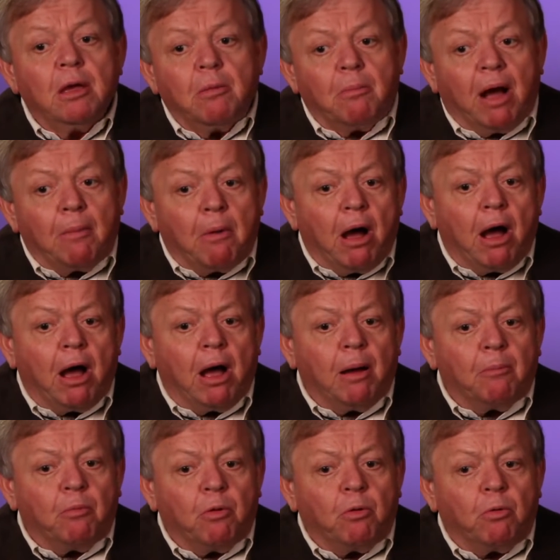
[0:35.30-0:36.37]
My
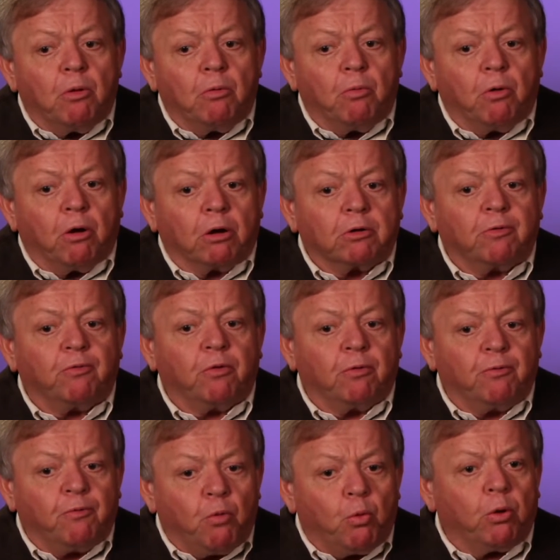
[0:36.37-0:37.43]
mom worked for
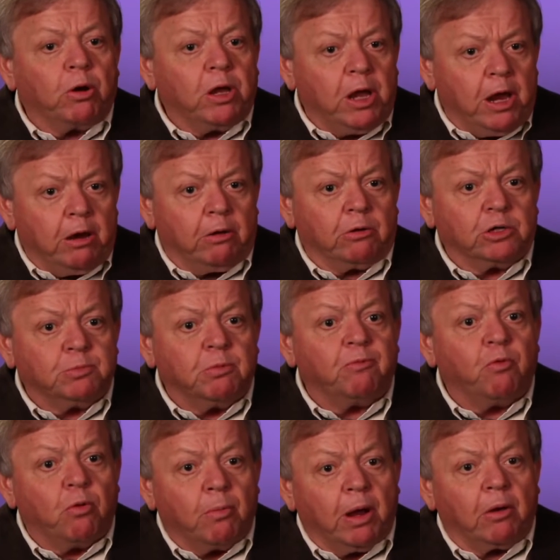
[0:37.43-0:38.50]
4 years
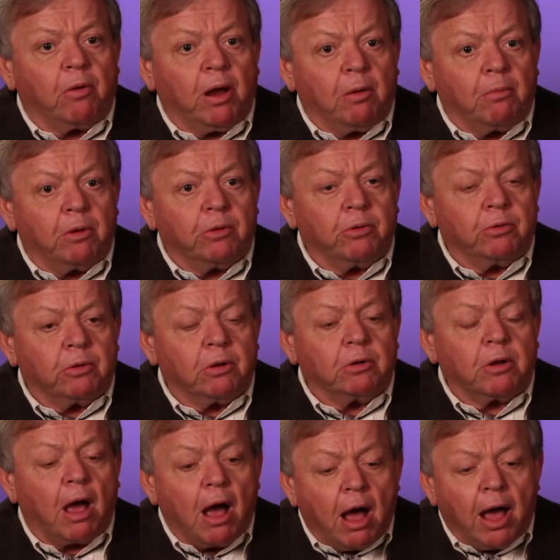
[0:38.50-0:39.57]
before my grandmother
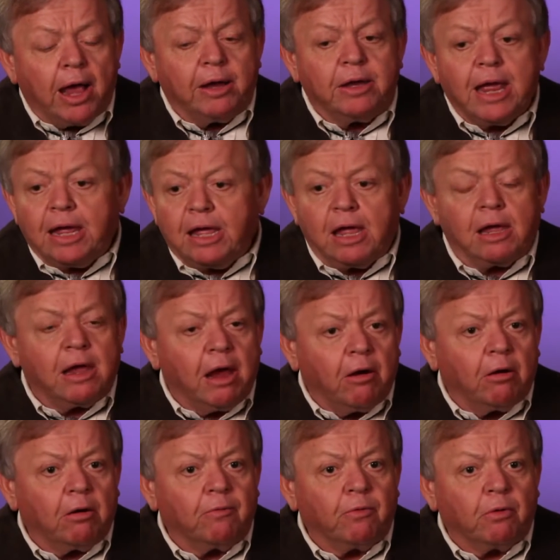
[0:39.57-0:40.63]
died, taking
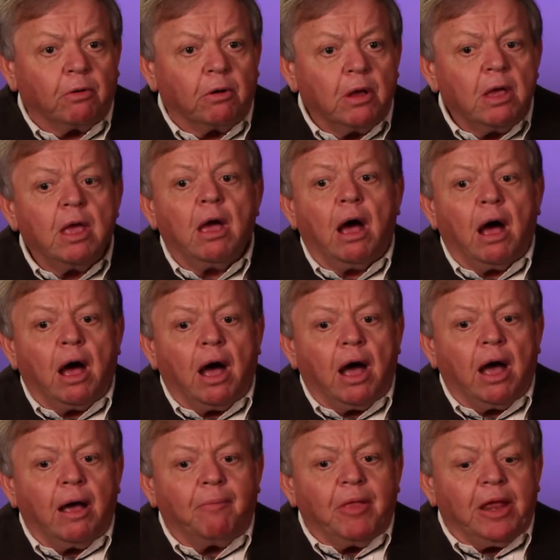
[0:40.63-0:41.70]
care of her,
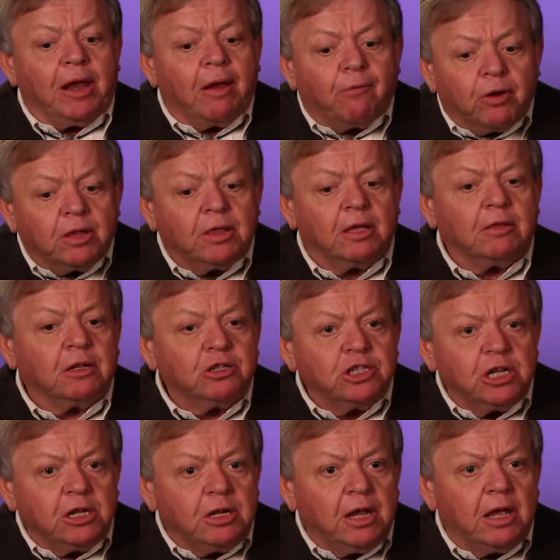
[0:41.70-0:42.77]
and everything that
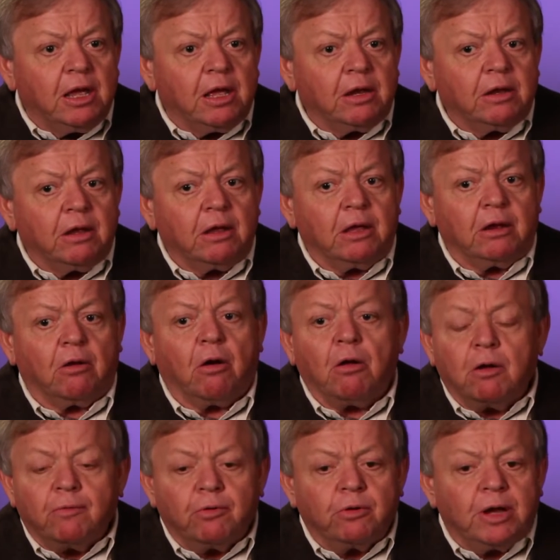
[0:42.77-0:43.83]
she did and
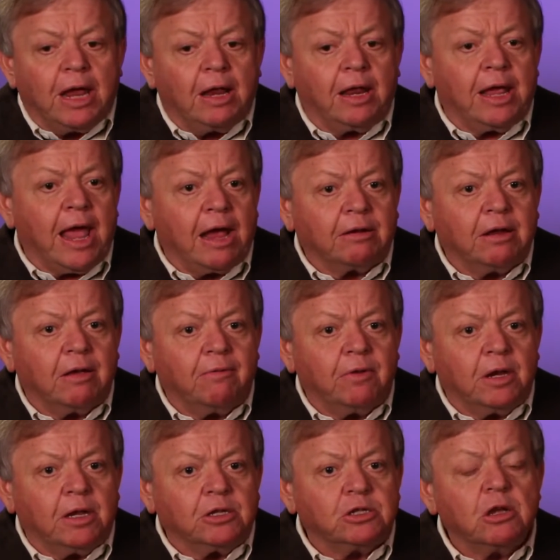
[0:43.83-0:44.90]
all of her daily
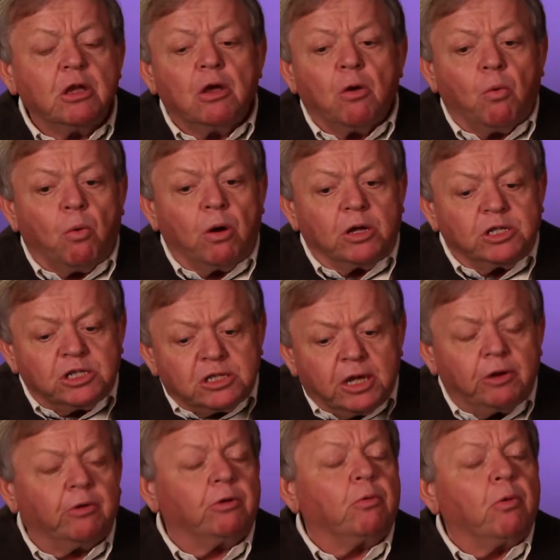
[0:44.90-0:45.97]
activities was
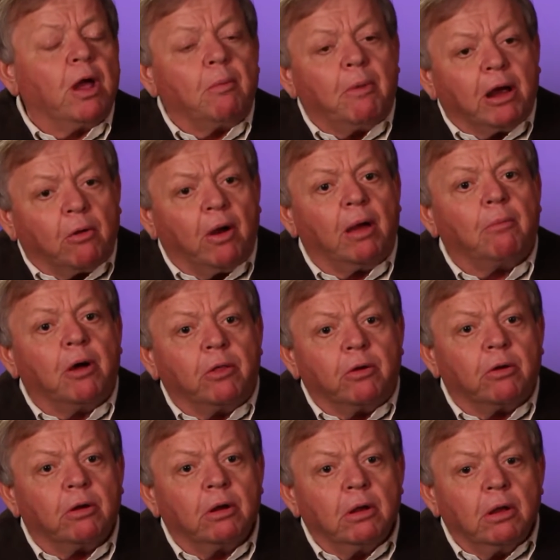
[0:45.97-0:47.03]
centered around my
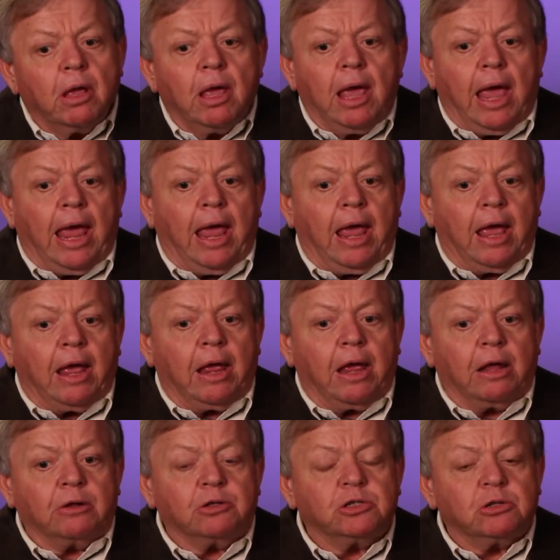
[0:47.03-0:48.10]
grandmother.
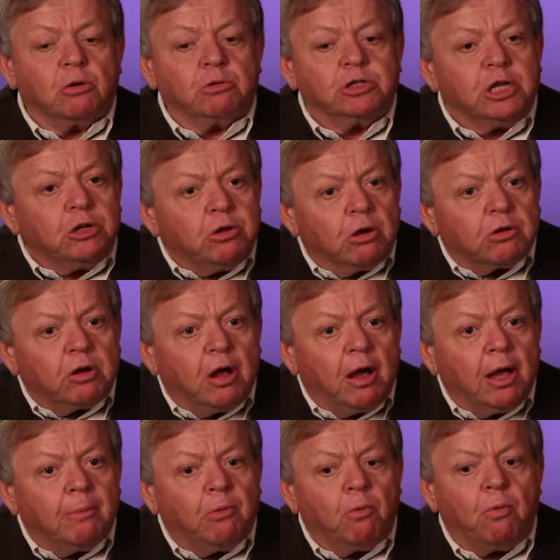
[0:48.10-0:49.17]
And so she took
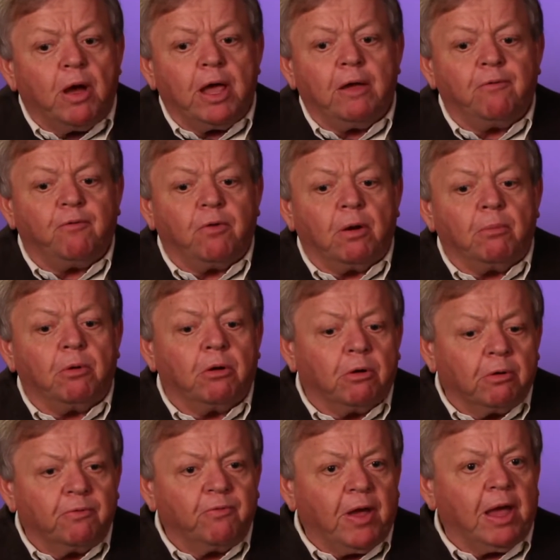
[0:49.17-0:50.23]
time away from
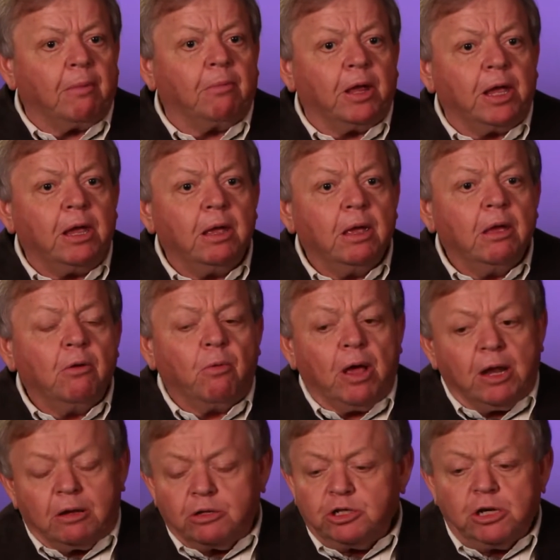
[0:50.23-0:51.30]
her family
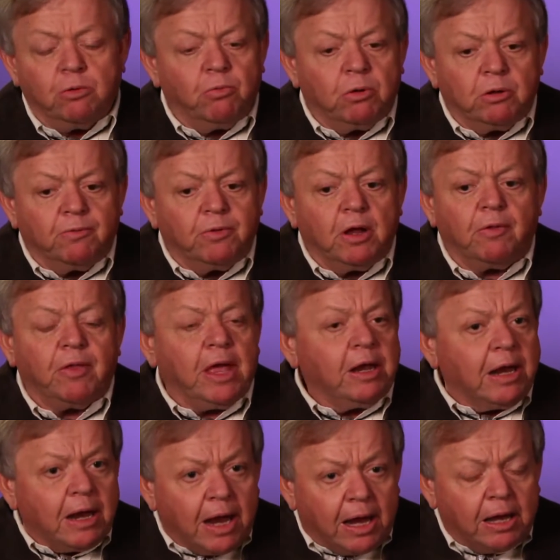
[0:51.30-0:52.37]
when she would have done that
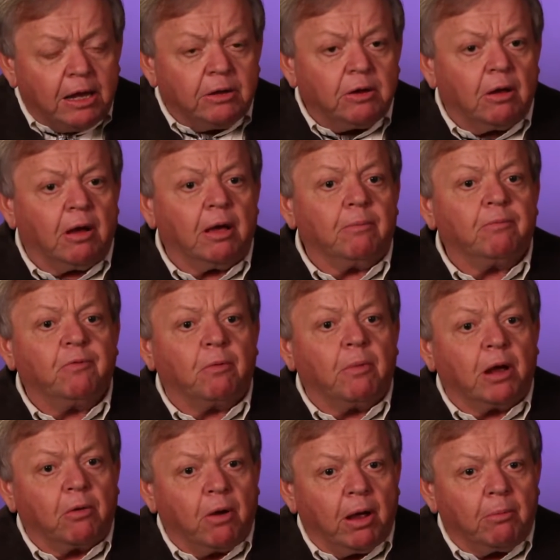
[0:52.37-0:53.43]
any time for
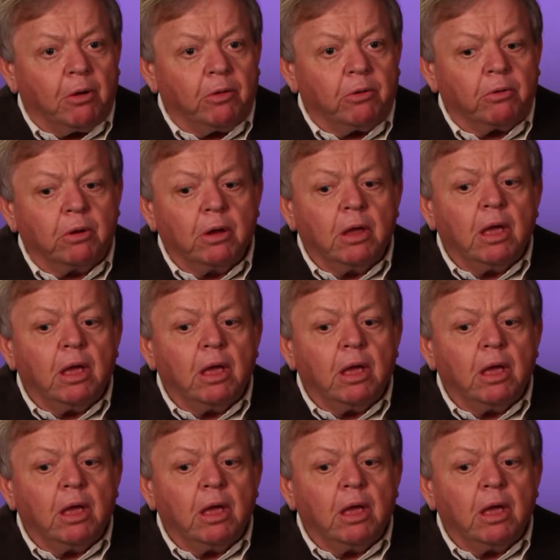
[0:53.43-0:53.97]
my grandmother.